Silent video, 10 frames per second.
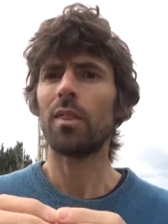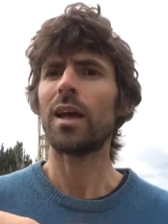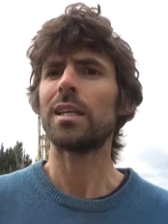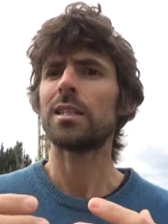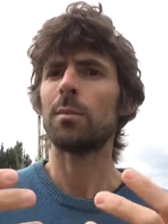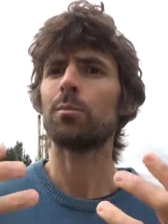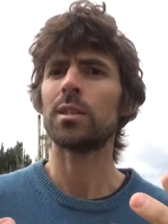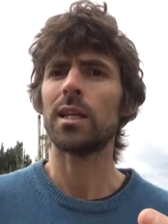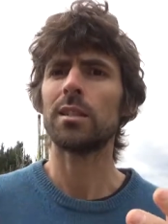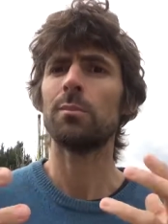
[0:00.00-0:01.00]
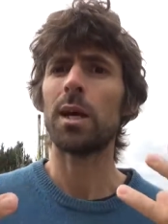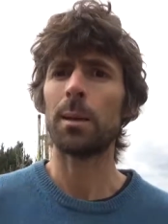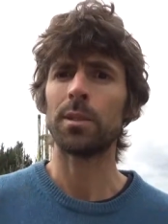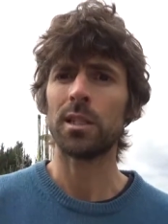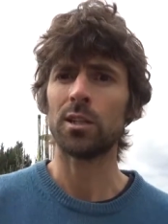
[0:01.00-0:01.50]
that is then presented by
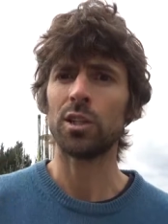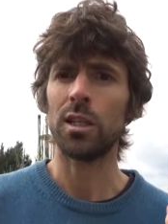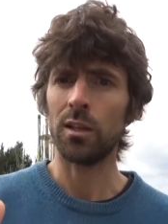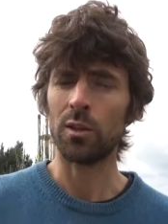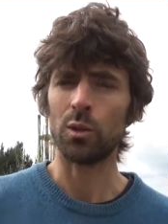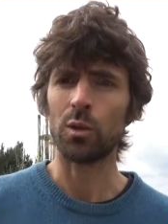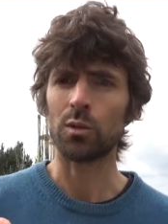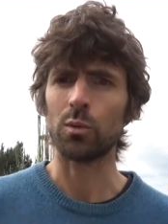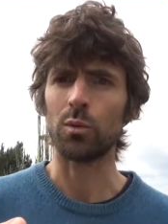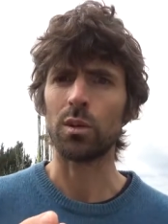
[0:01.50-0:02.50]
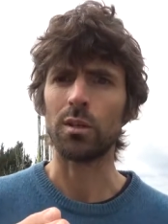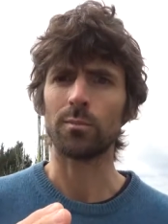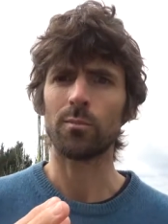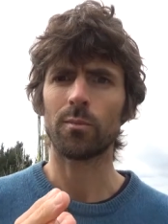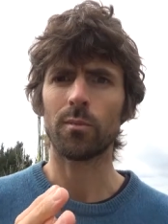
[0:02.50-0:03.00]
Patanjali in the Yoga Sutra.
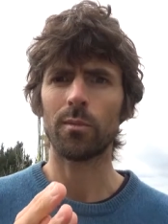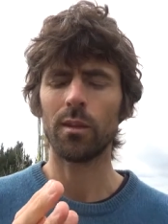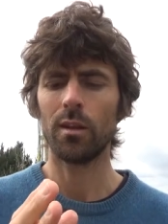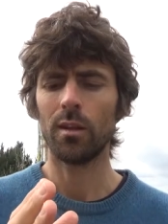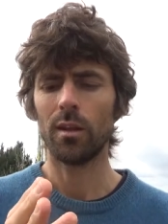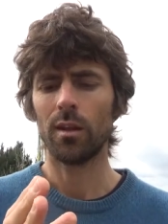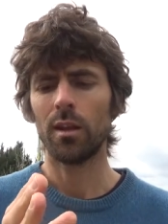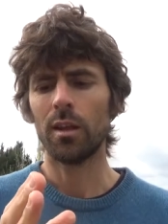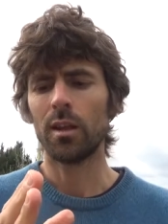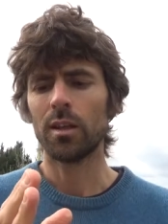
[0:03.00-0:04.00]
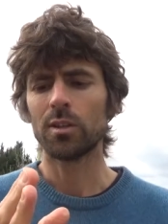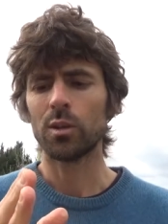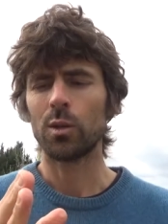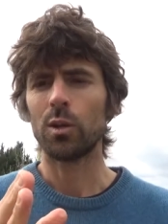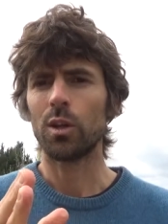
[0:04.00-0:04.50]

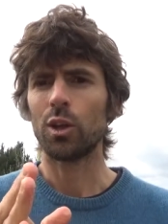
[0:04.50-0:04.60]
So,